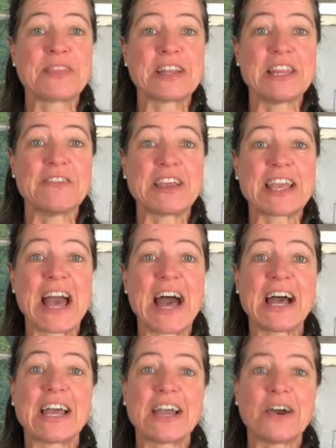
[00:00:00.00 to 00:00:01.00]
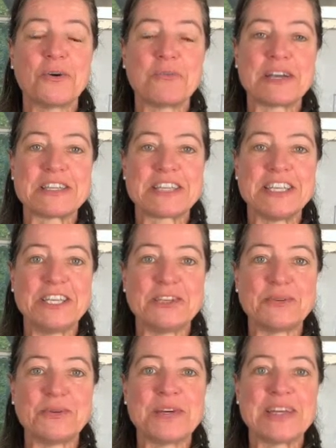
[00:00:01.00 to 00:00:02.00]
living. I hope I see
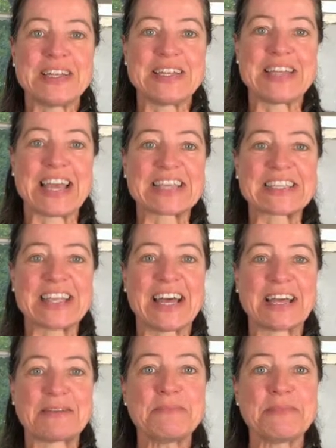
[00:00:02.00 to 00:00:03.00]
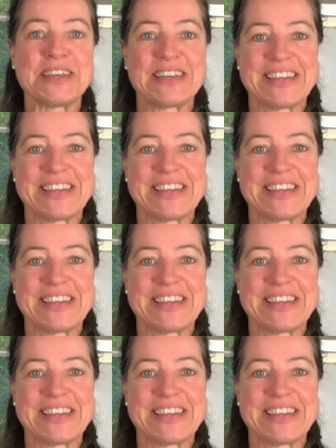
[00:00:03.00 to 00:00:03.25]
you next time.